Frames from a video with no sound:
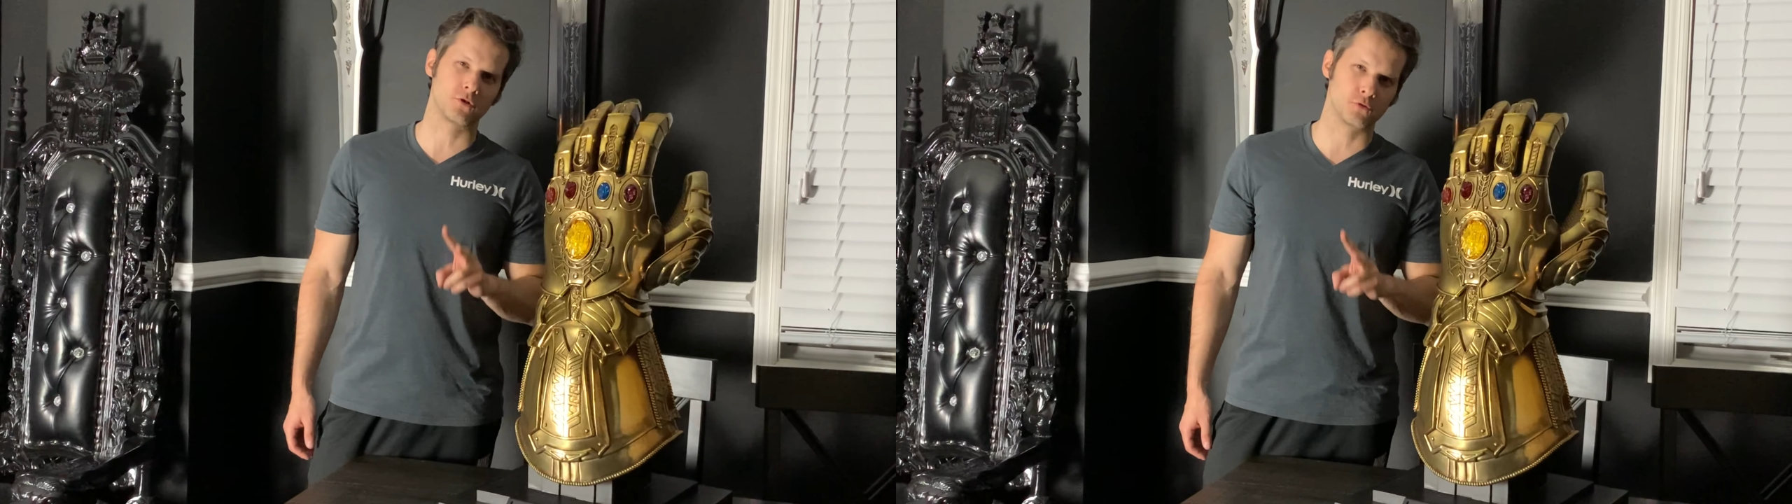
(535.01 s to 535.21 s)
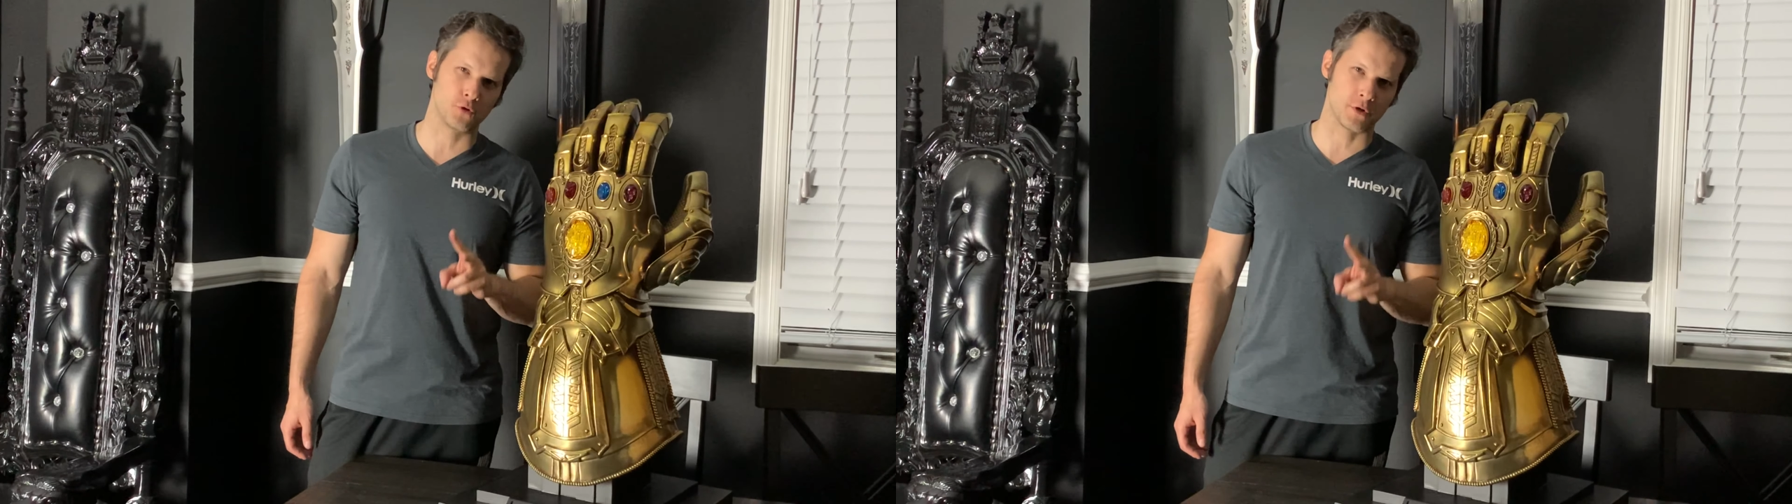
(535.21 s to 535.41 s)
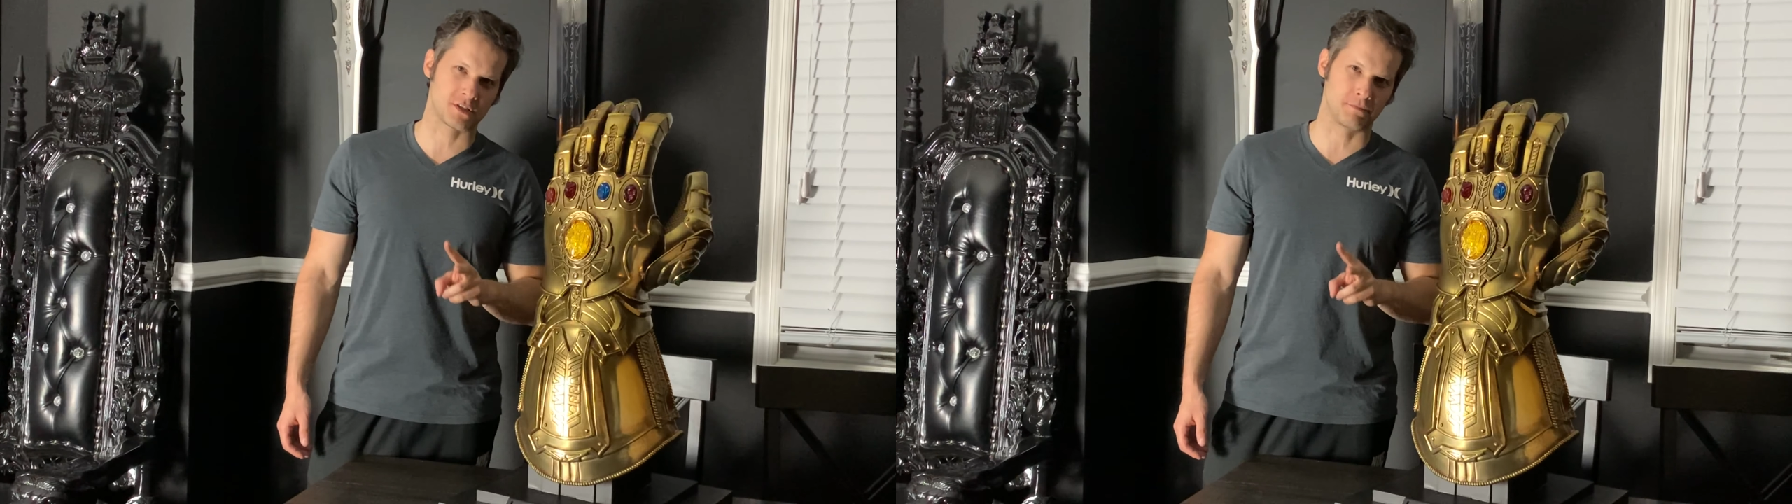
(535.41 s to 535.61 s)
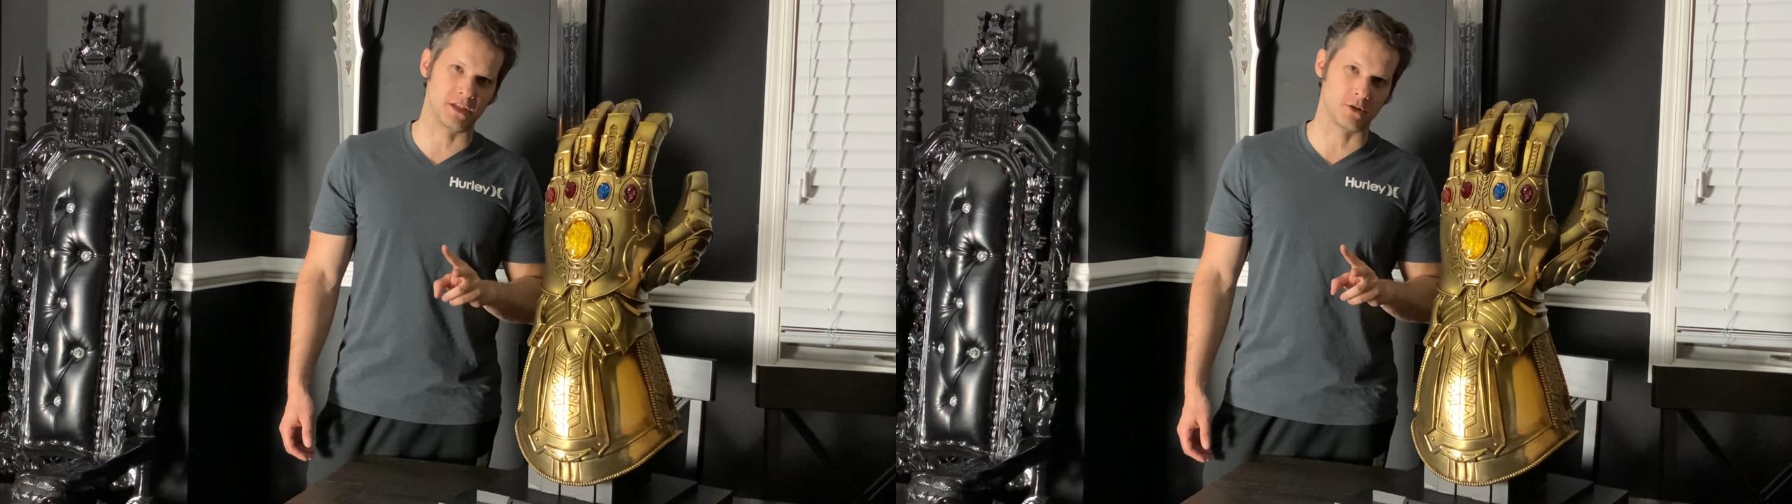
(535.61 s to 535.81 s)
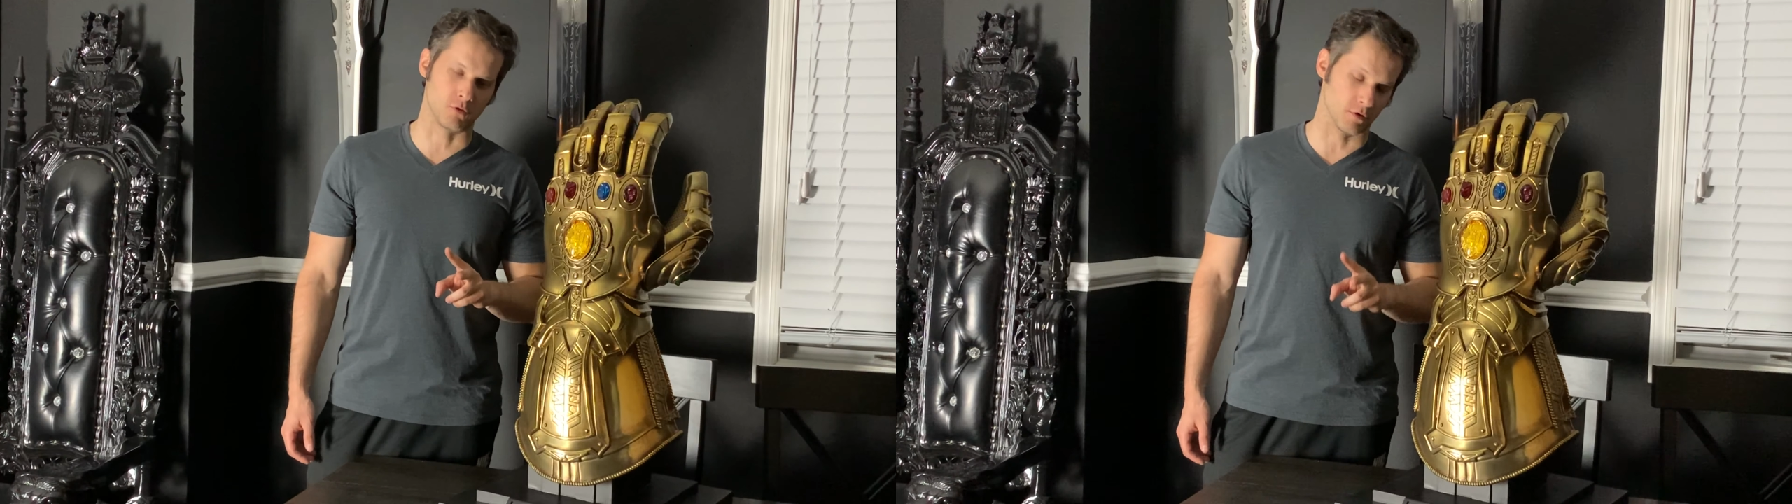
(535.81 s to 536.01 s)
two
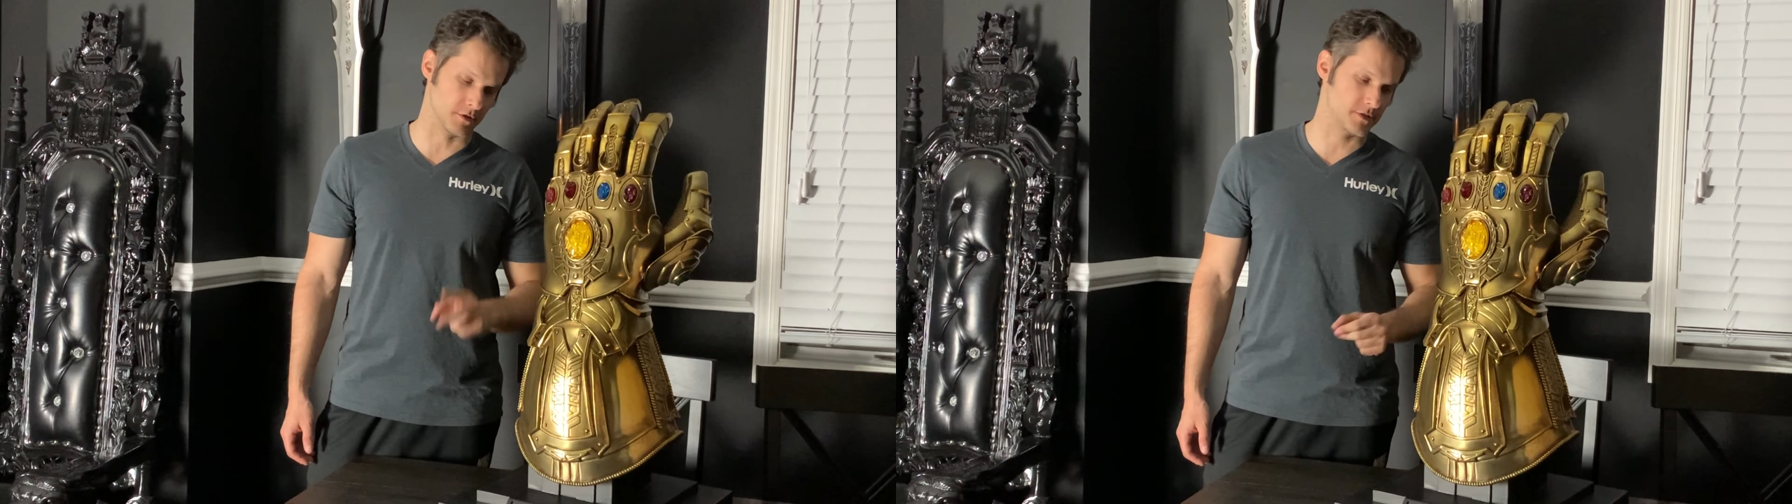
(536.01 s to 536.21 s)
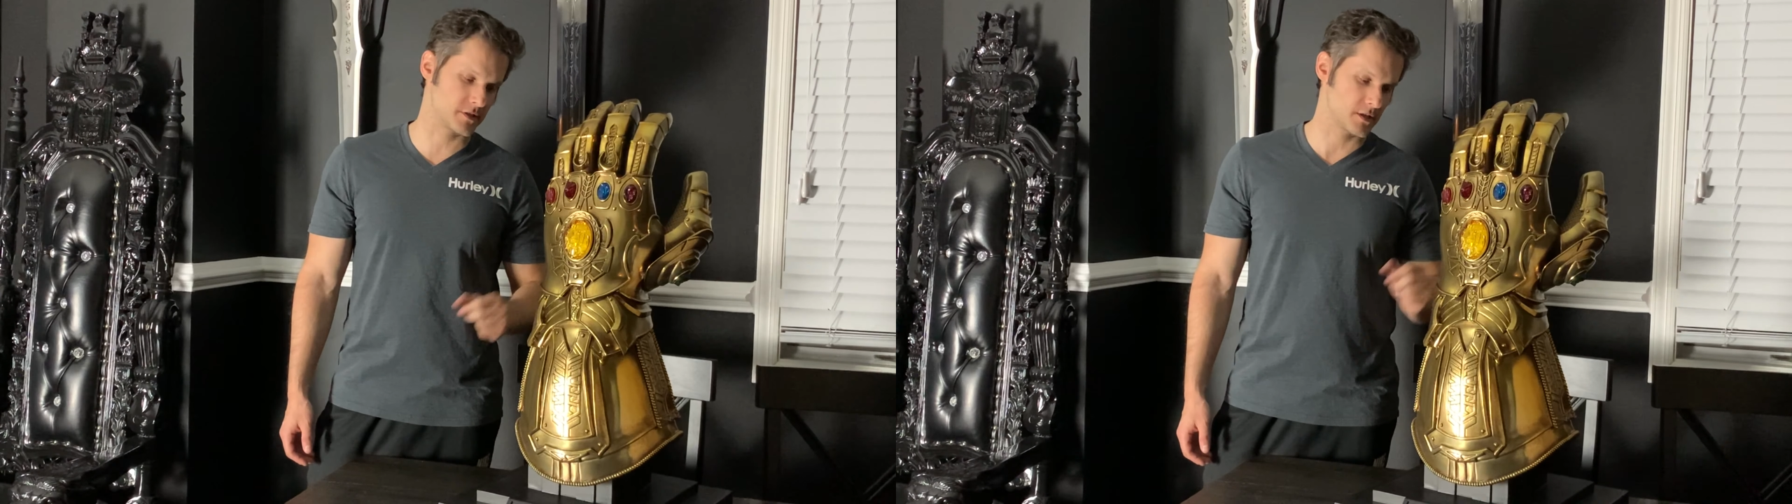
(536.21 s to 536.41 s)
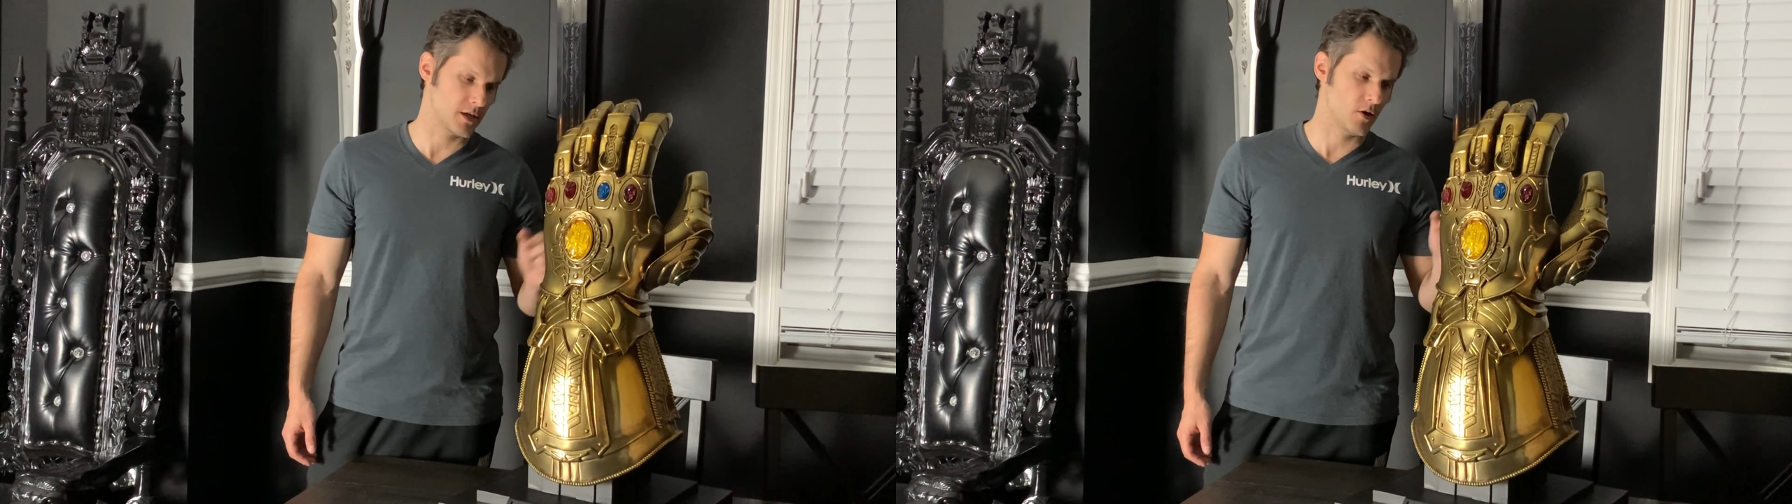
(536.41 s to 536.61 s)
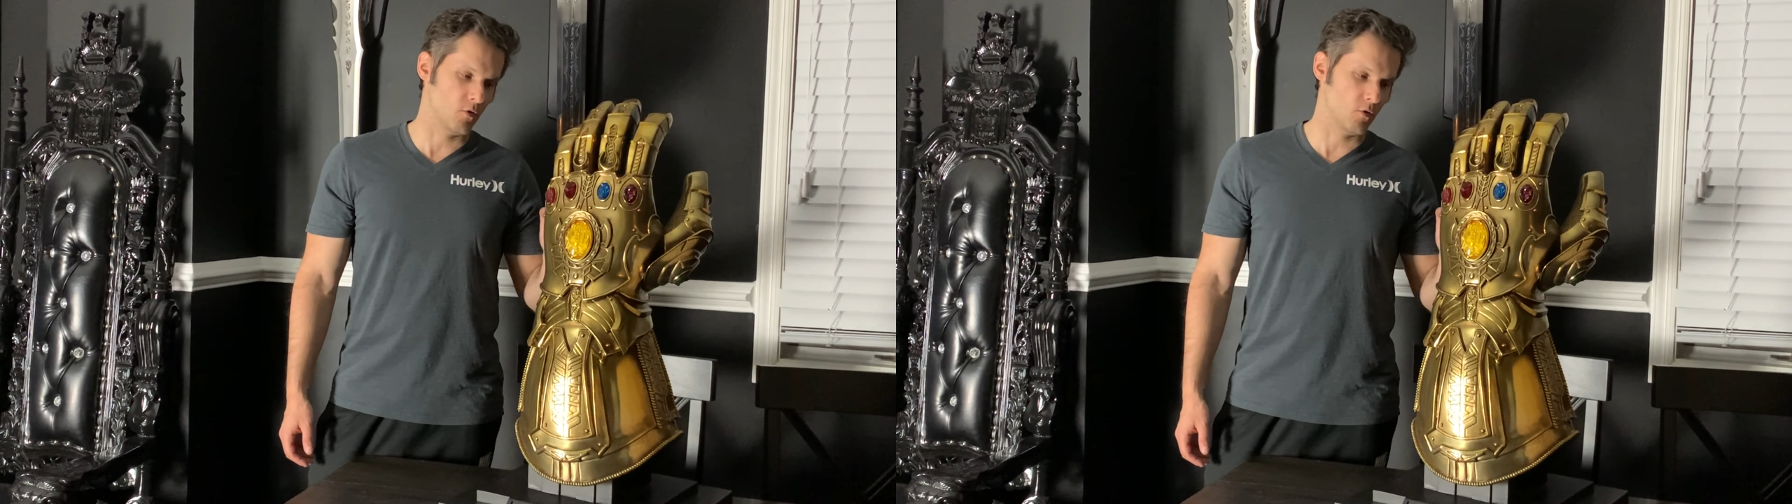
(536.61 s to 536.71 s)
USB cords.